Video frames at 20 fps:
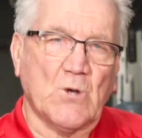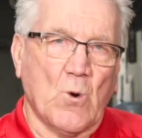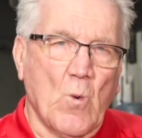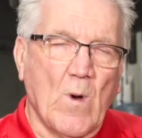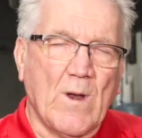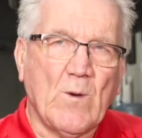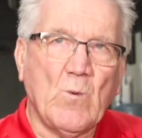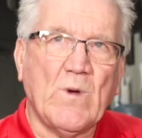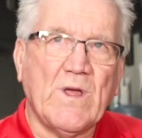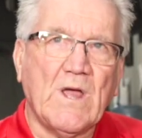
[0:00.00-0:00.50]

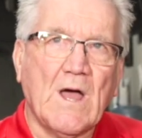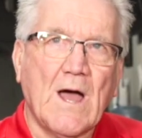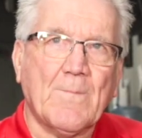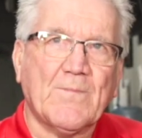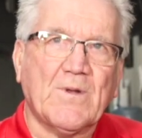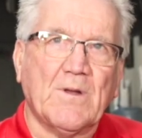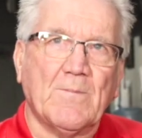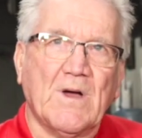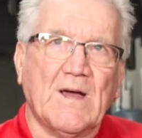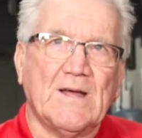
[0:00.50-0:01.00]
when we
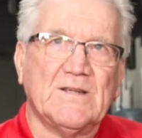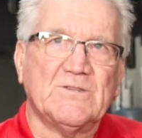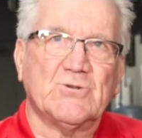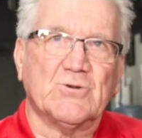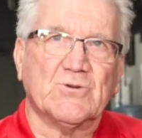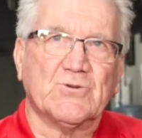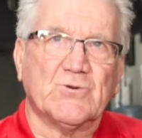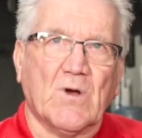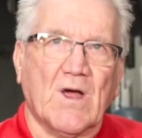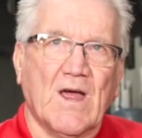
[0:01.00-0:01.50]
optimize
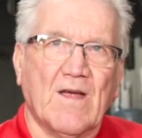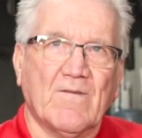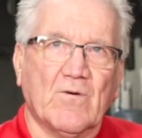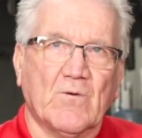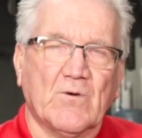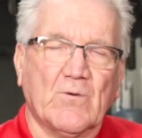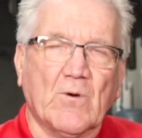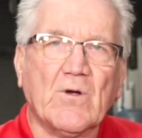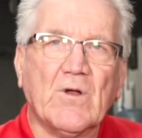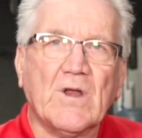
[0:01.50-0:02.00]
your
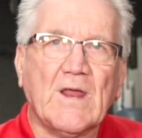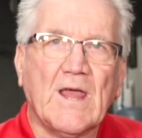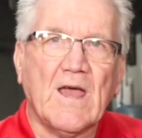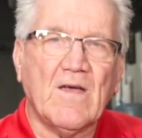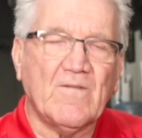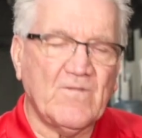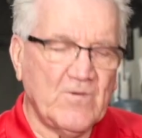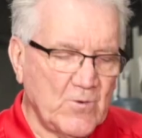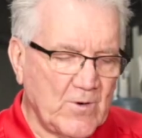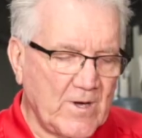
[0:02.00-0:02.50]
driver, we're going to
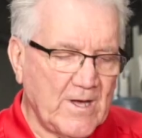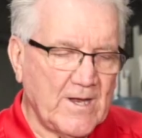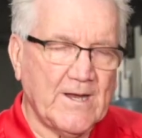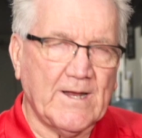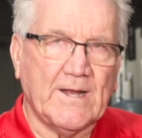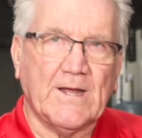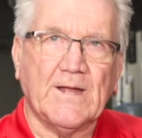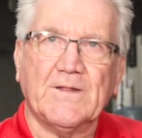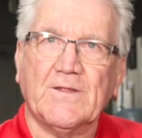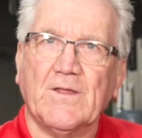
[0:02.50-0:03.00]
have you
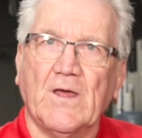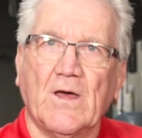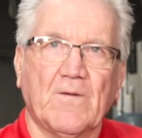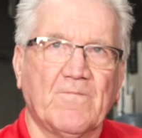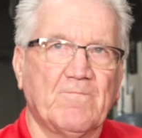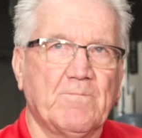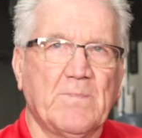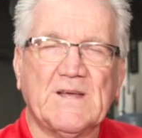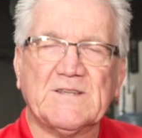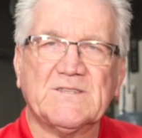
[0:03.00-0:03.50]
hitting it the
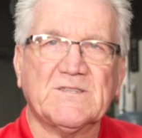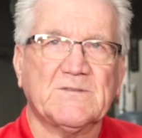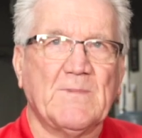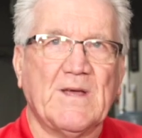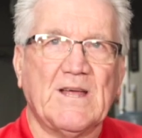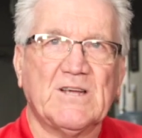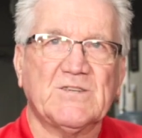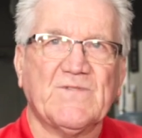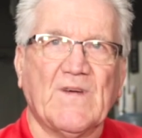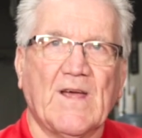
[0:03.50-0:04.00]
best
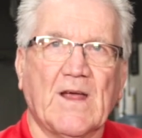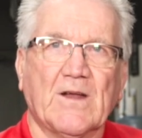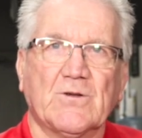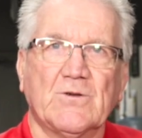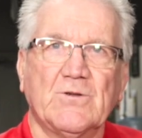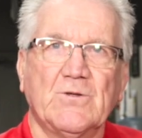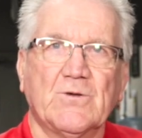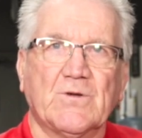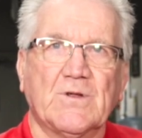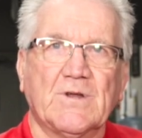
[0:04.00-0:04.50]
smash factor
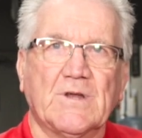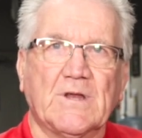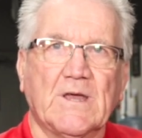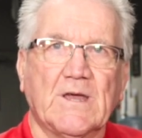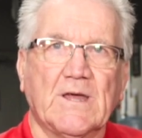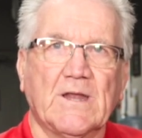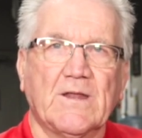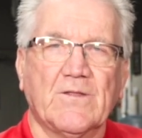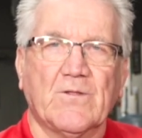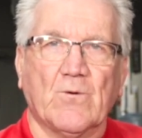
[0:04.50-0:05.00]
you can
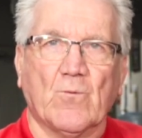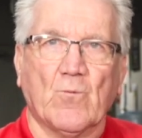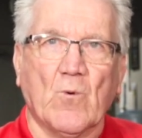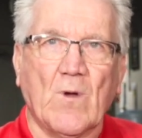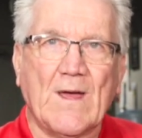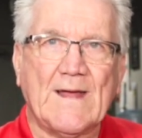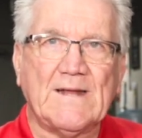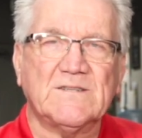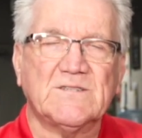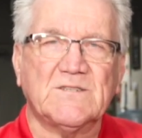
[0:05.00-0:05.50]
get, the
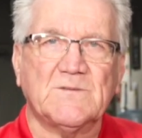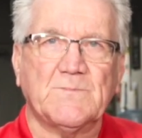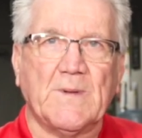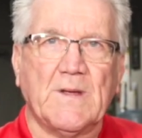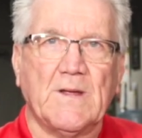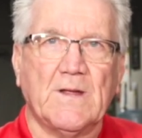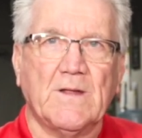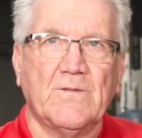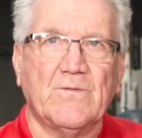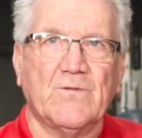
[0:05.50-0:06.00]
right
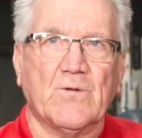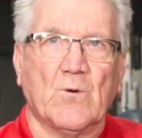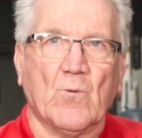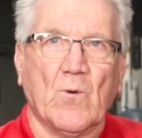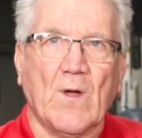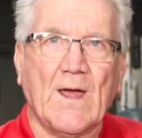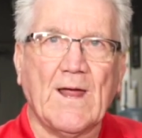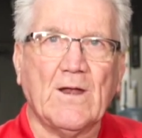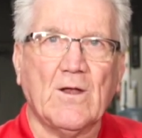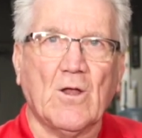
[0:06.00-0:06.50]
spin, the
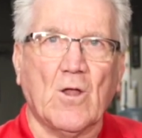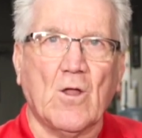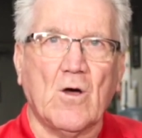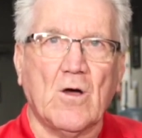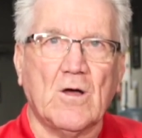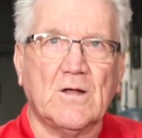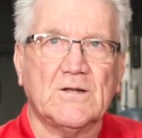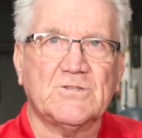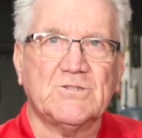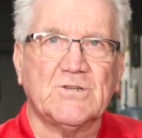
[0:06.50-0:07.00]
right
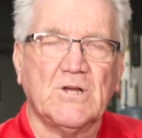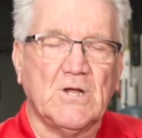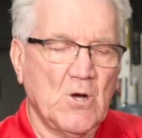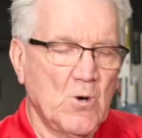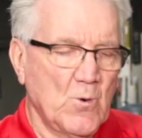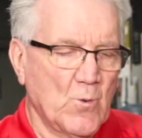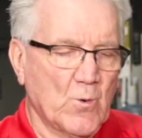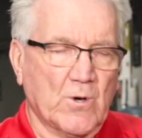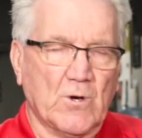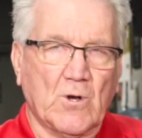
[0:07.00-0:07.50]
launch.
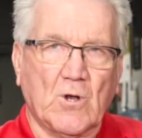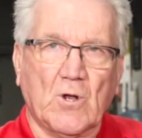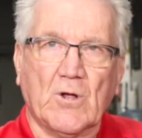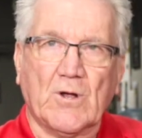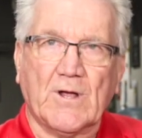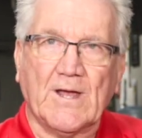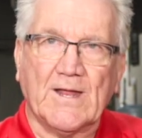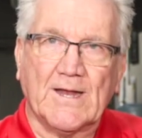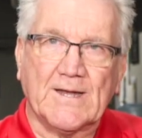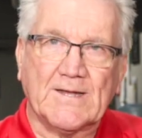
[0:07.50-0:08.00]
We're going to
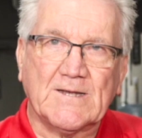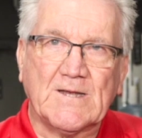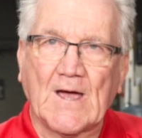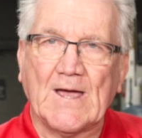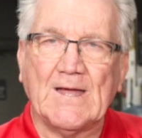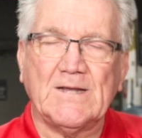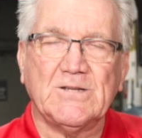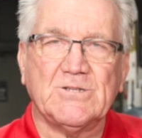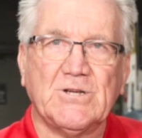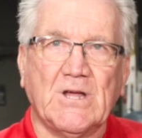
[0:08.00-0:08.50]
look at a
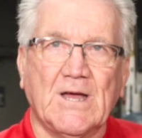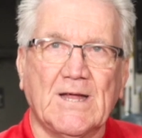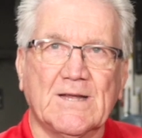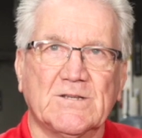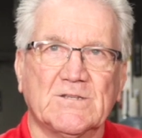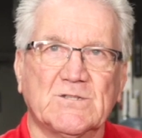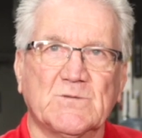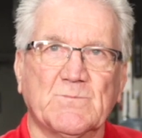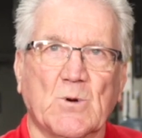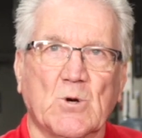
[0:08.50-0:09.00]
tight shot
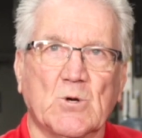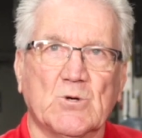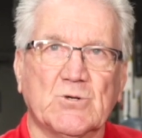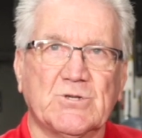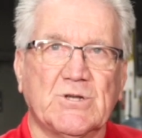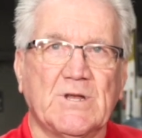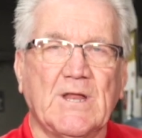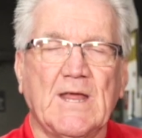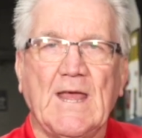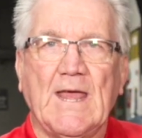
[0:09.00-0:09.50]

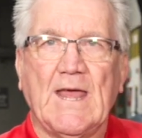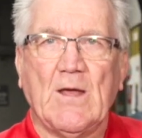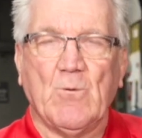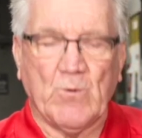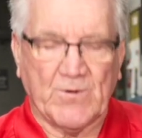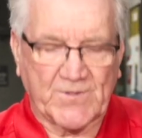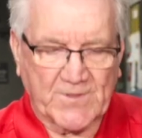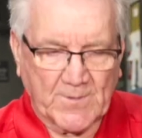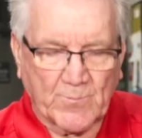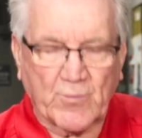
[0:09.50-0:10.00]
dispersion
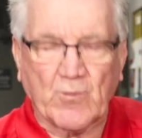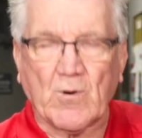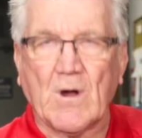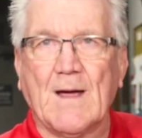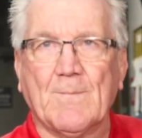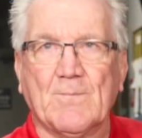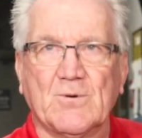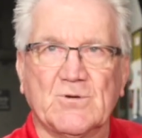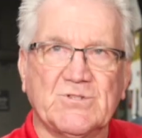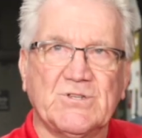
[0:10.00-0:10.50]
with the
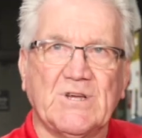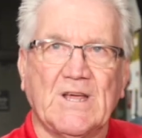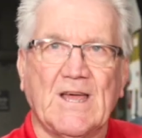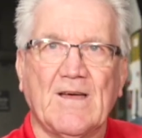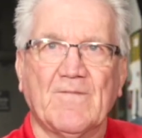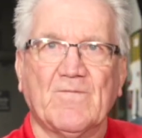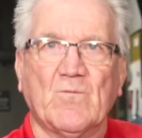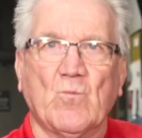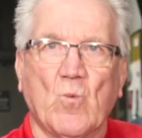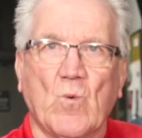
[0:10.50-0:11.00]
proper
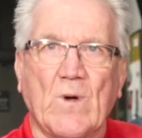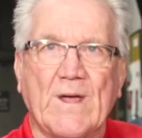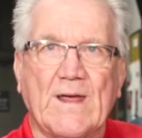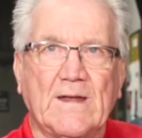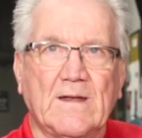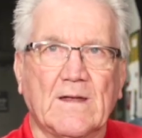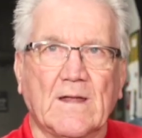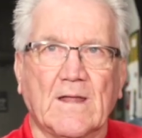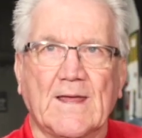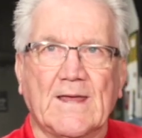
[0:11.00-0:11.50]
shaft
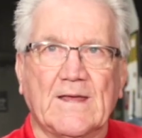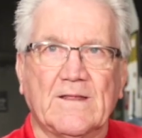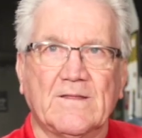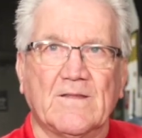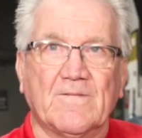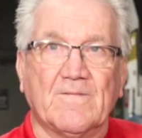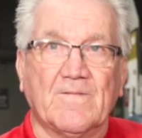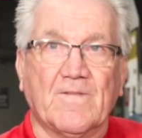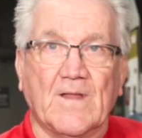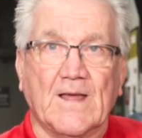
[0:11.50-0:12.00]
weight, length,
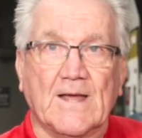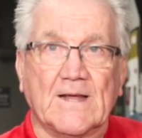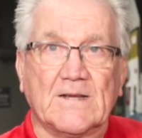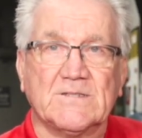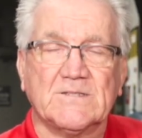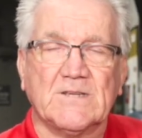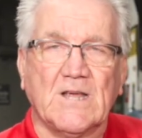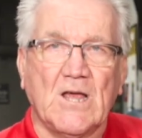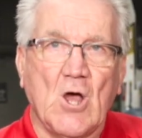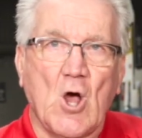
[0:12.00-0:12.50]
and flex.